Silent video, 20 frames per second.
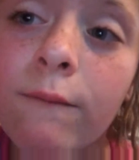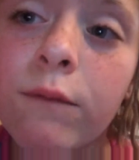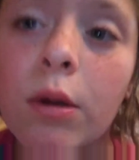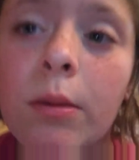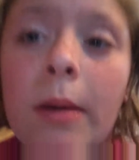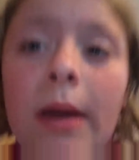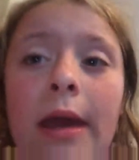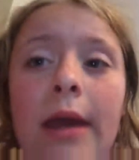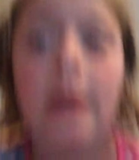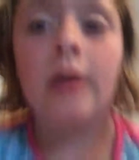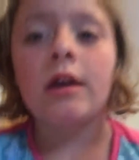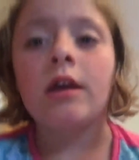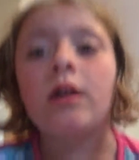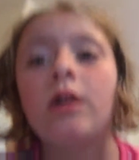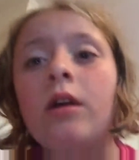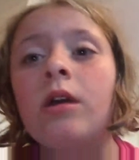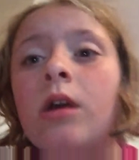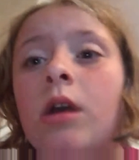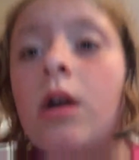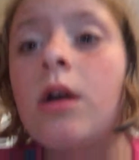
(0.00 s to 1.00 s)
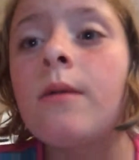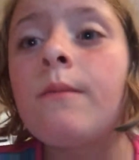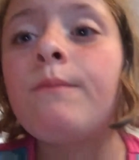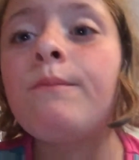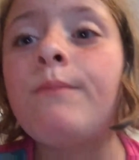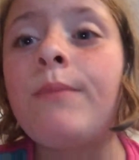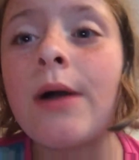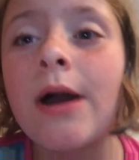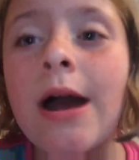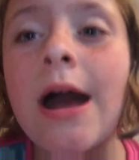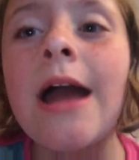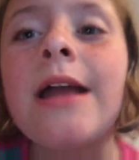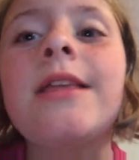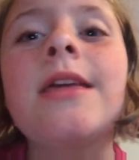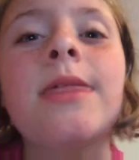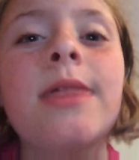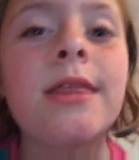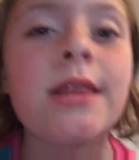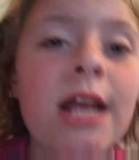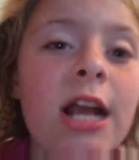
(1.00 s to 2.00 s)
for me. But I
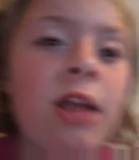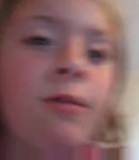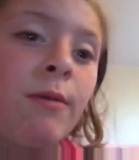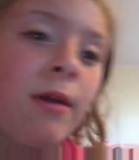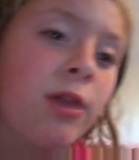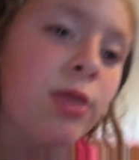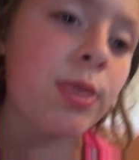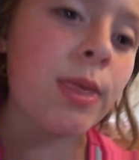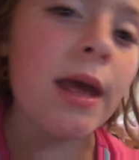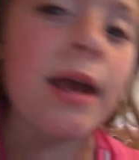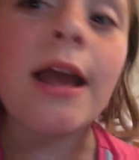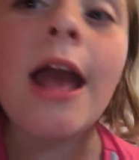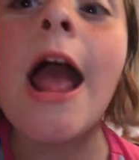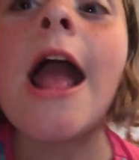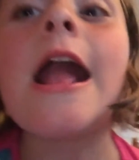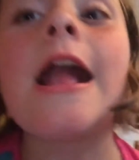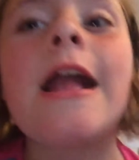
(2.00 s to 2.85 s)
did the next best thing.